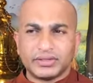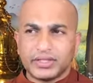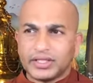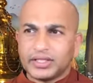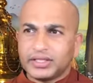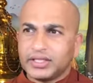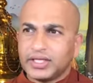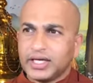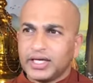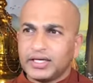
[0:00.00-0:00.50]

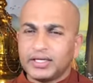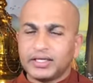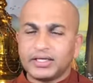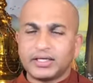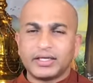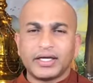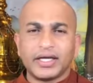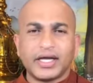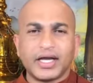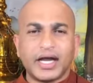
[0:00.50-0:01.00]
And then
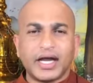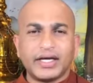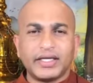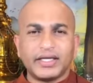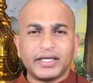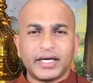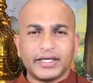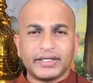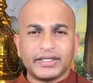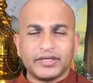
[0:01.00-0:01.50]

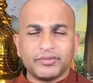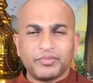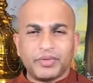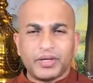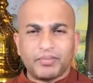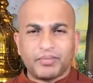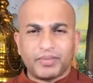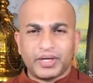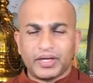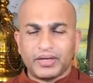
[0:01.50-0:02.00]
regarding other
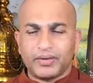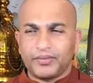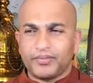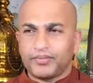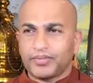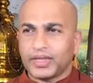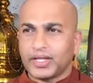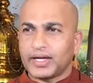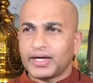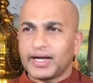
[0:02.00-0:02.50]
people,
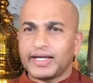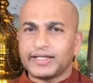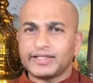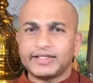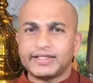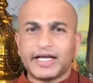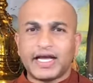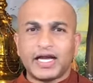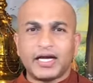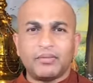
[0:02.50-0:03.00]

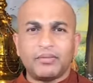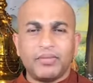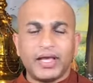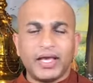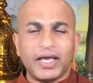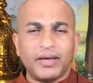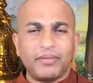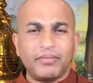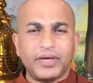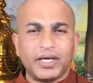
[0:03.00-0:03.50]
rather than
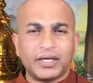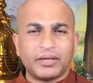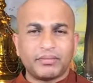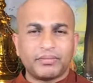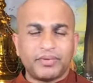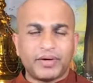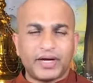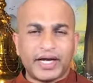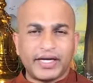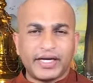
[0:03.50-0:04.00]

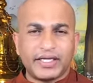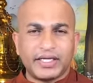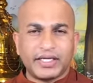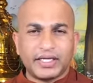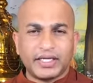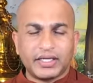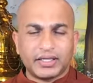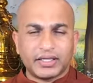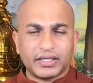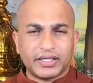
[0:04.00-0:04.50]
blaming,
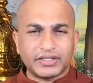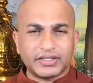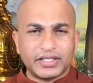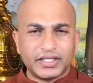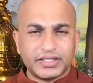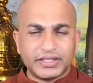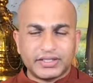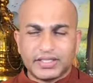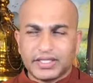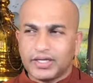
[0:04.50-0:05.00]
fighting,
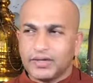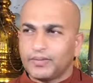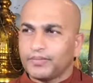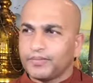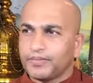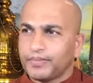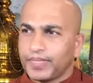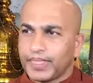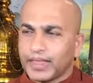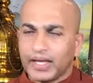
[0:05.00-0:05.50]

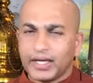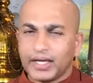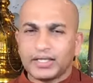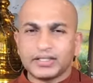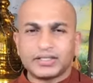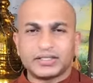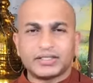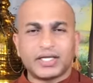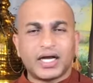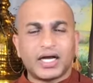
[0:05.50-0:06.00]
resisting,
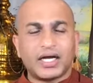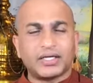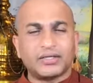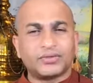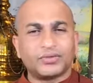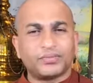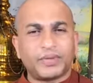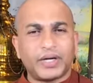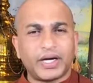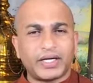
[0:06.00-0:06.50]
and
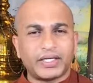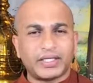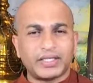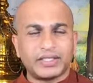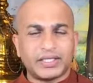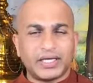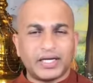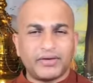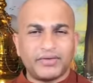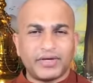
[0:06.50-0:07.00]
start to
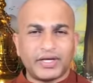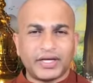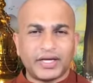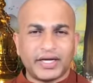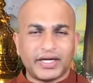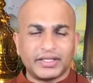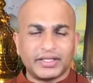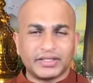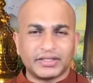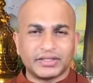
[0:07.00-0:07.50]
practice loving
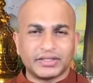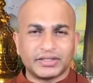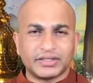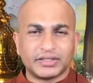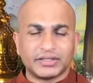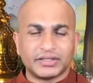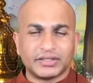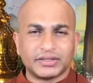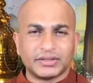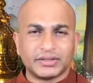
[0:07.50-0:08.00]
kindness.
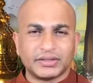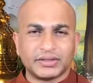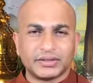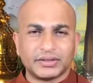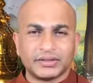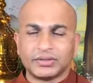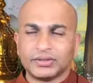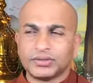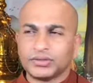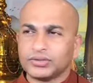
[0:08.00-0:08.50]

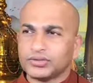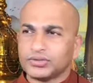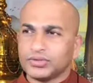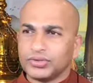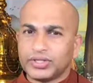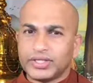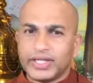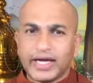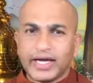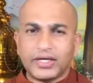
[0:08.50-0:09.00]

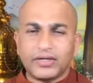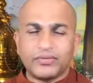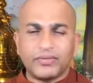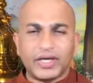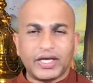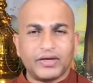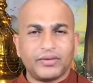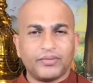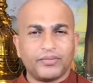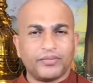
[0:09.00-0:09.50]
So that
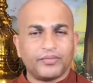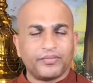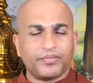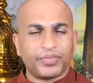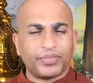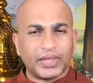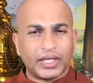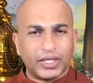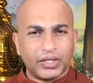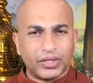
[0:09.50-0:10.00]
way,
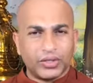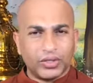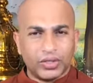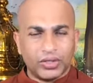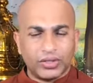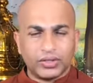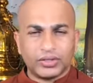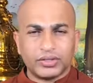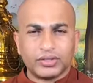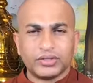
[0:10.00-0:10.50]
you
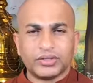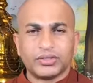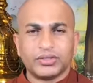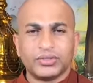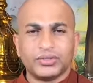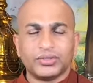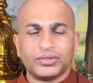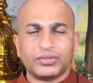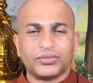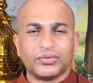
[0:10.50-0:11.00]
know,
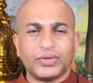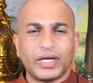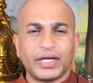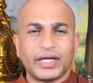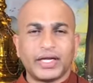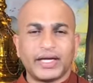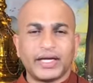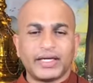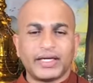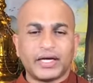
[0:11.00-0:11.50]
you will
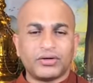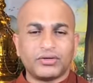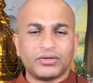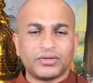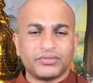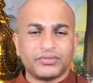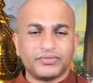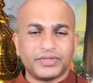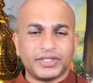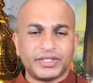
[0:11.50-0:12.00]
get
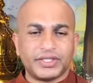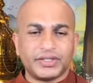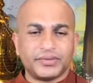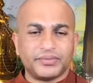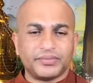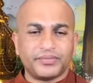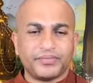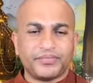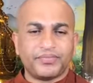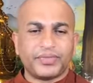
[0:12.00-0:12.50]
out of it.
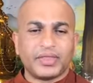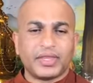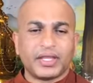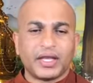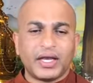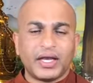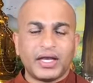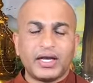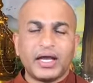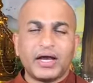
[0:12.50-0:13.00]

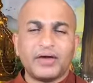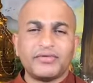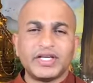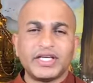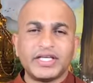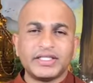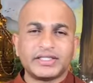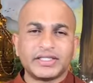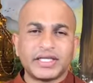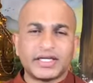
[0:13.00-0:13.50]
And
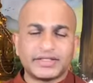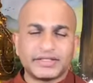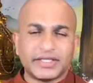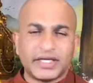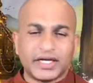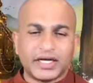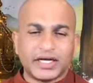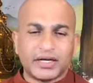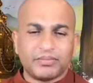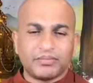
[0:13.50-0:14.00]
avihinsa
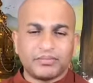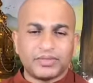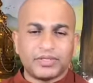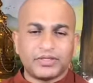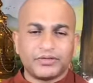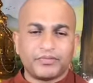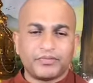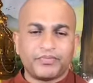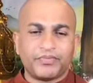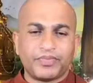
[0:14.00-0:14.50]

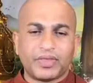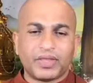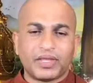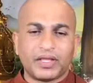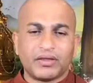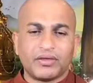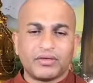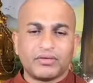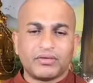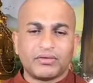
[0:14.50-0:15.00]
sankappa.
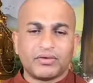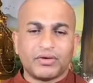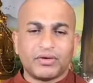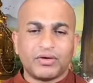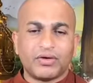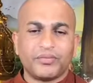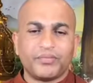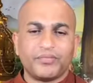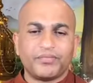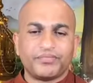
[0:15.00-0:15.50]

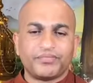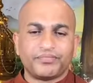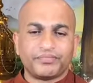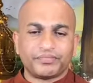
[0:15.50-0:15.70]
So